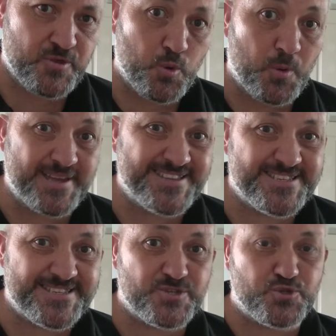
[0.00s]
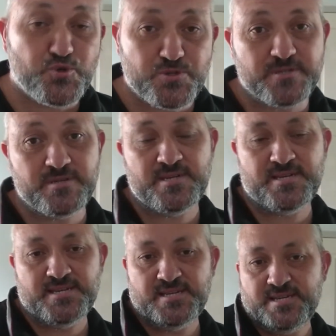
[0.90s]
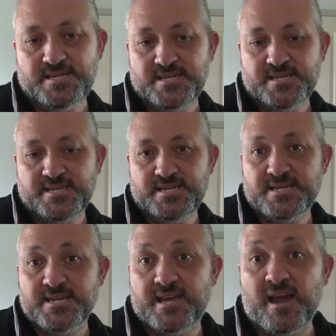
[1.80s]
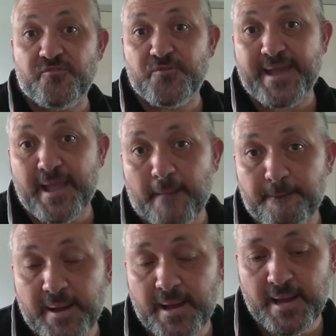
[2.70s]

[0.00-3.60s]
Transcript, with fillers: your institution covering up.